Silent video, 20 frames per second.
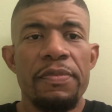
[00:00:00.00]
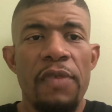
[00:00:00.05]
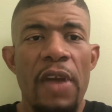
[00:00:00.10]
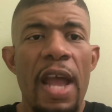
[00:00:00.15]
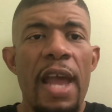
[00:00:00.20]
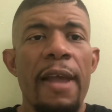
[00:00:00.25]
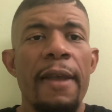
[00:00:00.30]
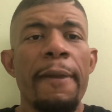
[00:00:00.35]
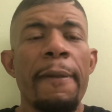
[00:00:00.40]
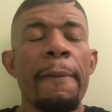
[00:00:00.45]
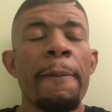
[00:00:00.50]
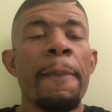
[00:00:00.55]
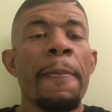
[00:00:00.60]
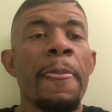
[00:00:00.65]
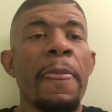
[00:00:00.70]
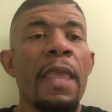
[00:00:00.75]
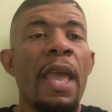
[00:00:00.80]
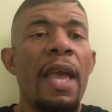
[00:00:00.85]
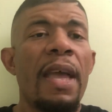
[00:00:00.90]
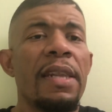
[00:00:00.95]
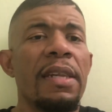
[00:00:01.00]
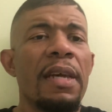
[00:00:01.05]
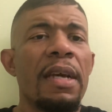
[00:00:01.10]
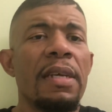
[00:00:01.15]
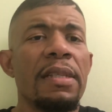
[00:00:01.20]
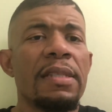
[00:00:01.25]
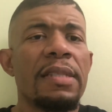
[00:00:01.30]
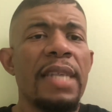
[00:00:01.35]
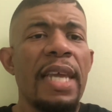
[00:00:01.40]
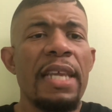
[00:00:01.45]
right? And
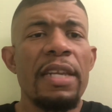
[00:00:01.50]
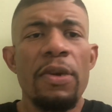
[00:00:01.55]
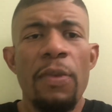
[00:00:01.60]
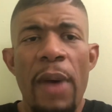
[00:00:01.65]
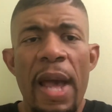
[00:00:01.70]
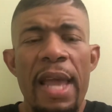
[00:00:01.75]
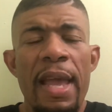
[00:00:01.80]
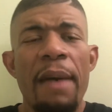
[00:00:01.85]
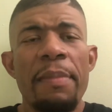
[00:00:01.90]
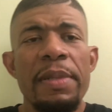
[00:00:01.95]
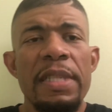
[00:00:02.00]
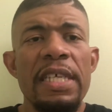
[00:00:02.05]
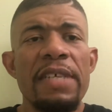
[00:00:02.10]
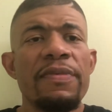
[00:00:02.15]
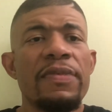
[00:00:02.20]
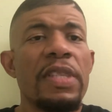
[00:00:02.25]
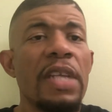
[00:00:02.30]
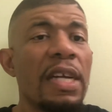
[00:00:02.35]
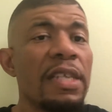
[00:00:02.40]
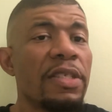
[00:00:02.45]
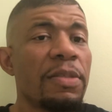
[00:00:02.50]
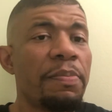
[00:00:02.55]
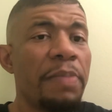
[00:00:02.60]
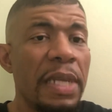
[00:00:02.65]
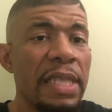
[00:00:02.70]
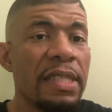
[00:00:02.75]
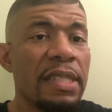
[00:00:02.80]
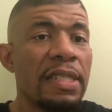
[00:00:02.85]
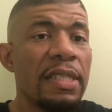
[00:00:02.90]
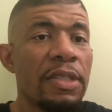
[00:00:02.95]
Dana White, I believe, does
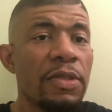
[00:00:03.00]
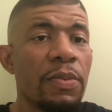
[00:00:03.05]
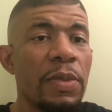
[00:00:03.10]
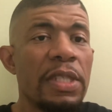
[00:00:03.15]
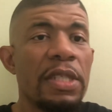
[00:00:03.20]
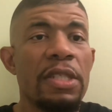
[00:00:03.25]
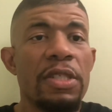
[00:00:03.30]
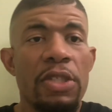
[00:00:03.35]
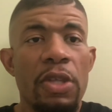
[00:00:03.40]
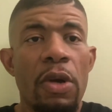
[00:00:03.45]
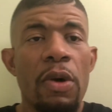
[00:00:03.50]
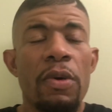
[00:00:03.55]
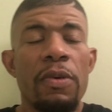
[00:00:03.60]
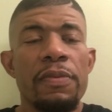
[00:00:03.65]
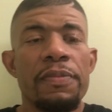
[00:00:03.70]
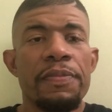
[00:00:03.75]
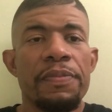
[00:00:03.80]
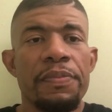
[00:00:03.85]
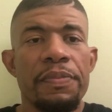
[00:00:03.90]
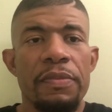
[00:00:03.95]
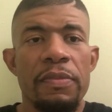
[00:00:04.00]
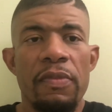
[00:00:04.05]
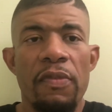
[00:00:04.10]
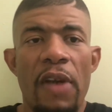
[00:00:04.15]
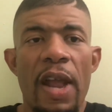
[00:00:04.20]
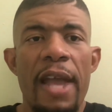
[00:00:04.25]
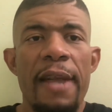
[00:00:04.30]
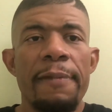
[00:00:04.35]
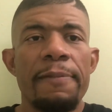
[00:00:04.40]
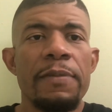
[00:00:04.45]
business with Dazn,
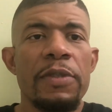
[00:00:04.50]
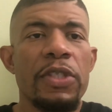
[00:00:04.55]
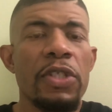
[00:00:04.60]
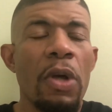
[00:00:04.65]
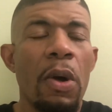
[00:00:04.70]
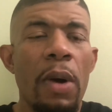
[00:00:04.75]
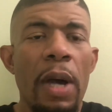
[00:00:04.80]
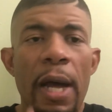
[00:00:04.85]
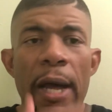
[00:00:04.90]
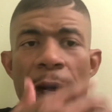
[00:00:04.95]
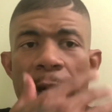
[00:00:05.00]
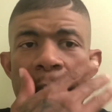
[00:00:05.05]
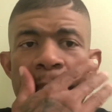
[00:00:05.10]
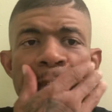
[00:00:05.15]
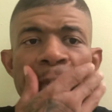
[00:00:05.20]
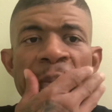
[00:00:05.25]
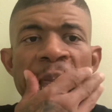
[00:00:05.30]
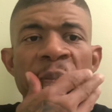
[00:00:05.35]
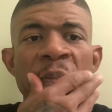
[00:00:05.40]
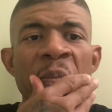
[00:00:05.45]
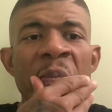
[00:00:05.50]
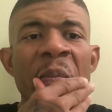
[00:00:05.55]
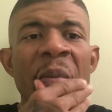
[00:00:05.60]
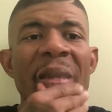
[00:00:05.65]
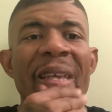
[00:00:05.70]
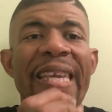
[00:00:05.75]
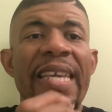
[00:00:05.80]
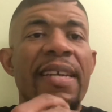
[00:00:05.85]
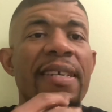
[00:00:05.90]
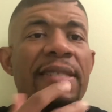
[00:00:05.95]
right? So
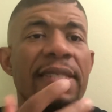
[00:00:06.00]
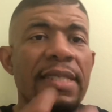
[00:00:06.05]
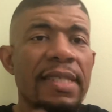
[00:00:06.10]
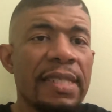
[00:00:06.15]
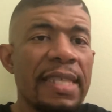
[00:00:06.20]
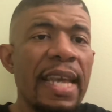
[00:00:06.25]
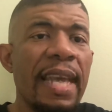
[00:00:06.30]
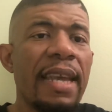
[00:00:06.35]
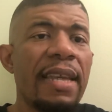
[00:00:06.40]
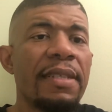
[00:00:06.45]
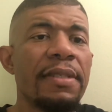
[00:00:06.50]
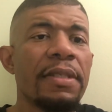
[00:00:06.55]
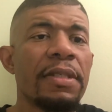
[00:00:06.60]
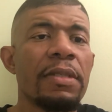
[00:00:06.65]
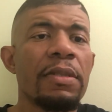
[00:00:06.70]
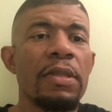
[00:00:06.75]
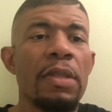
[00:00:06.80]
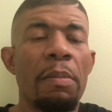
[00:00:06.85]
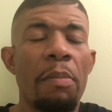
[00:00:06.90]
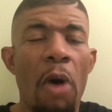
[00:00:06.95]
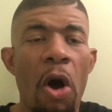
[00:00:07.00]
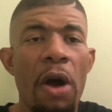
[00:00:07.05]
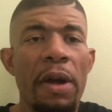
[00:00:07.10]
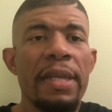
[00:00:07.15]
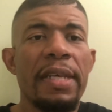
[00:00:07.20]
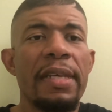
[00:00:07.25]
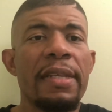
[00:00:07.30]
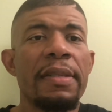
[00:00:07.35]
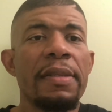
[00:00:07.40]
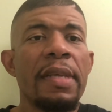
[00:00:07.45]
he understands the
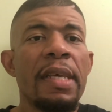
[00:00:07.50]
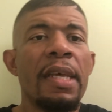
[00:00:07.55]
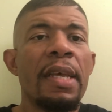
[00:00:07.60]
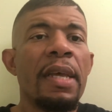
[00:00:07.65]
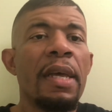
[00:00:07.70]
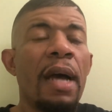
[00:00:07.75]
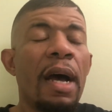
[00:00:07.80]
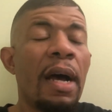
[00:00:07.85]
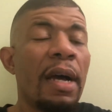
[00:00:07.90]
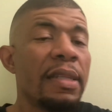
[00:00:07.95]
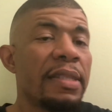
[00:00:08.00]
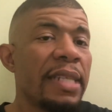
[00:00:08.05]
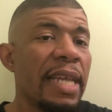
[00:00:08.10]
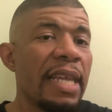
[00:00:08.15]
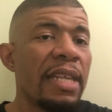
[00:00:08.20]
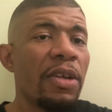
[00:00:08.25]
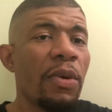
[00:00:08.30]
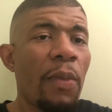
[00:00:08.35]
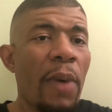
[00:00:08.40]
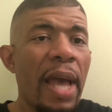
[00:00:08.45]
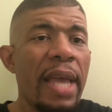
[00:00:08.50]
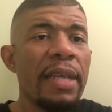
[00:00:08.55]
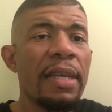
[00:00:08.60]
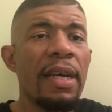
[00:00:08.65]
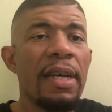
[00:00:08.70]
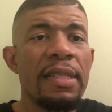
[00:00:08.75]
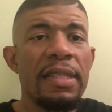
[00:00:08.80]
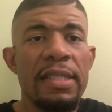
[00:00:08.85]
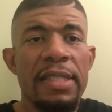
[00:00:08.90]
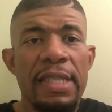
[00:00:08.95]
market. Dana
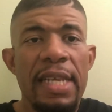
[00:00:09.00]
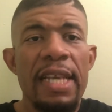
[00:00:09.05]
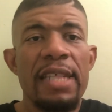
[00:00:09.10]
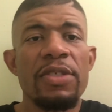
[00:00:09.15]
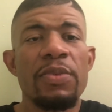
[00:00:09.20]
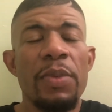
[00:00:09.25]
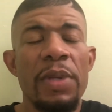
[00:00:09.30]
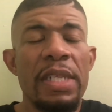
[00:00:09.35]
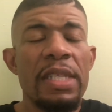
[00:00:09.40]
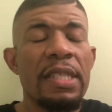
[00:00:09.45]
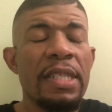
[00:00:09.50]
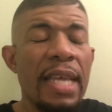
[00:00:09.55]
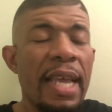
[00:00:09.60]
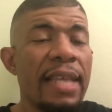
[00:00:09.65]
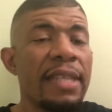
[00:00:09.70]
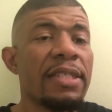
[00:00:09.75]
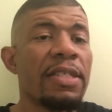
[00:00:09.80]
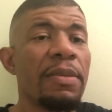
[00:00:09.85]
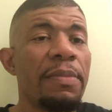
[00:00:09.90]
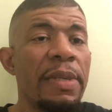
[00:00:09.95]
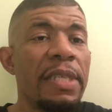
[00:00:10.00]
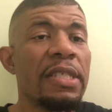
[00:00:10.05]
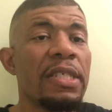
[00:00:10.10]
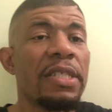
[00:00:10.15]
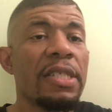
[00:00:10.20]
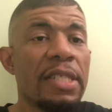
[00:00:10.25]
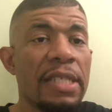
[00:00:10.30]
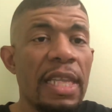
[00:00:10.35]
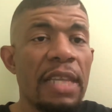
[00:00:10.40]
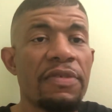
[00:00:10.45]
White understands what it takes to be
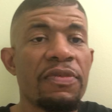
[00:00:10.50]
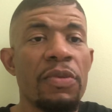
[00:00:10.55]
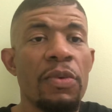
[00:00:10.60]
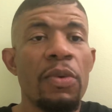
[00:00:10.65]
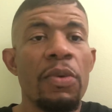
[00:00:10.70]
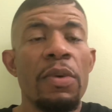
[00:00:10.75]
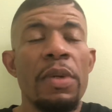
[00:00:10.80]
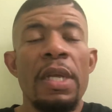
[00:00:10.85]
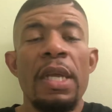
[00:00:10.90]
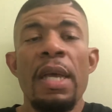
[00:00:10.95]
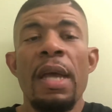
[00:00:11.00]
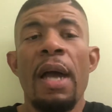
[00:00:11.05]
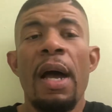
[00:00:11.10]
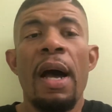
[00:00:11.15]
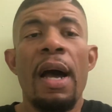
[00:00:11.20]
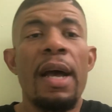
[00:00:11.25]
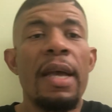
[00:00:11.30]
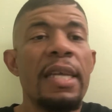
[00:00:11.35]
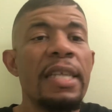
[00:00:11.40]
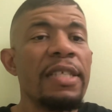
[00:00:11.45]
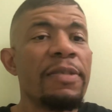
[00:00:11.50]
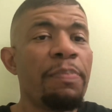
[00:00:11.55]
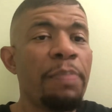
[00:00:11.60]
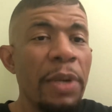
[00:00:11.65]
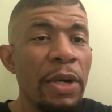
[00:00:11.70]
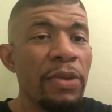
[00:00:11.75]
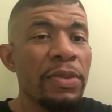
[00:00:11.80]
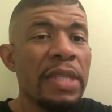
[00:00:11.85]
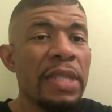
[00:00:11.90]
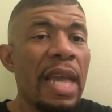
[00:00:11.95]
successful. He's
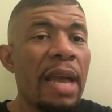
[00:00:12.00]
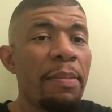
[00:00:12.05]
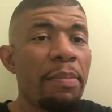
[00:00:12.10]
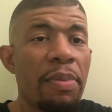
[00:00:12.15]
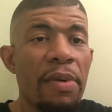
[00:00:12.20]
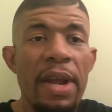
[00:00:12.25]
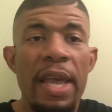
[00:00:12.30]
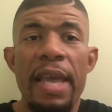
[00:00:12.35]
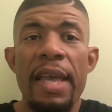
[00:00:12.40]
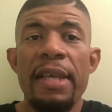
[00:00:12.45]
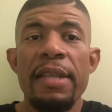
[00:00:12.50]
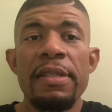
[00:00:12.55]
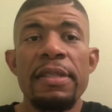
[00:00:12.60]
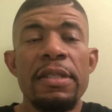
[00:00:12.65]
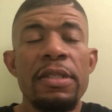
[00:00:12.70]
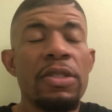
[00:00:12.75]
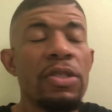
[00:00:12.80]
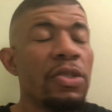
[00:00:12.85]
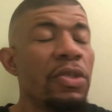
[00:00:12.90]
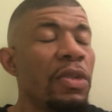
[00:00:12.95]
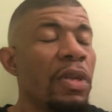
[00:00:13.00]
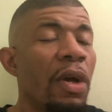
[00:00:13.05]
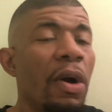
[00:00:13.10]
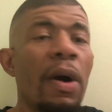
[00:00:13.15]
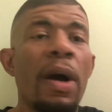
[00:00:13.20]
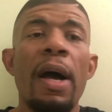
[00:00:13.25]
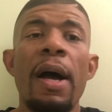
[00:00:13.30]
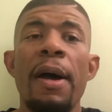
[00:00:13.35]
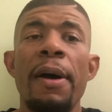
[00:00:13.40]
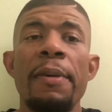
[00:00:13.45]
built that brand, you
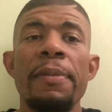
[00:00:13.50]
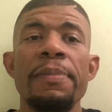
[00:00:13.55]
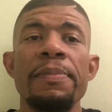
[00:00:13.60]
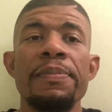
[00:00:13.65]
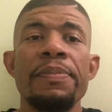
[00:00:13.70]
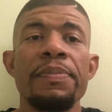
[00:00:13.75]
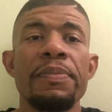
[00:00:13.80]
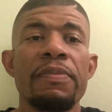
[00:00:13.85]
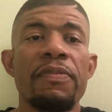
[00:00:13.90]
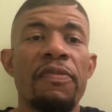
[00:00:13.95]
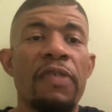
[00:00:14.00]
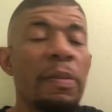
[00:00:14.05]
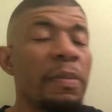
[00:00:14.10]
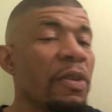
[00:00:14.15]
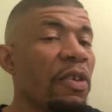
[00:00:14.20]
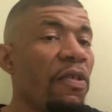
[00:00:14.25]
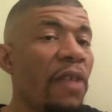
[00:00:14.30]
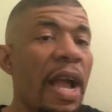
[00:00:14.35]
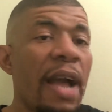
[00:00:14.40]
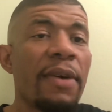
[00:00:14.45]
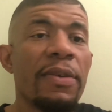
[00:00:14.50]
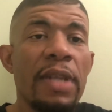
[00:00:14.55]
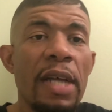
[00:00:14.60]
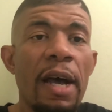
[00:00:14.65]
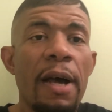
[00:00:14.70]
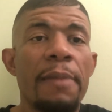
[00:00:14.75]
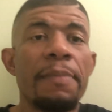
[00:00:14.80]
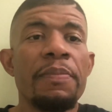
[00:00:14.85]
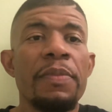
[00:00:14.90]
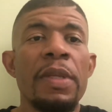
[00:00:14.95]
know, from the ground
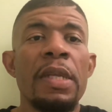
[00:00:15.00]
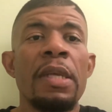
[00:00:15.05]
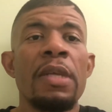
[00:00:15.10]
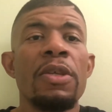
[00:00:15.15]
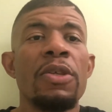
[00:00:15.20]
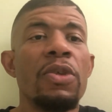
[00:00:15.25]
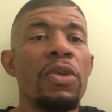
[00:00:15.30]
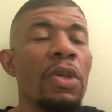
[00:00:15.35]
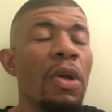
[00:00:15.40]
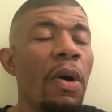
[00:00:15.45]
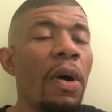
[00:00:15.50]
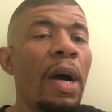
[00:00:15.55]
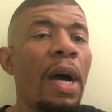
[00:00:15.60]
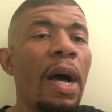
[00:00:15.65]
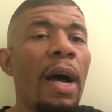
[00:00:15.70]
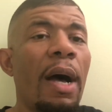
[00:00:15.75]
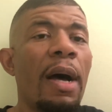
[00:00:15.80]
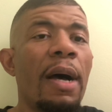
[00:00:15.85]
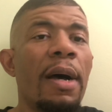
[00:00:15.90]
up, you know,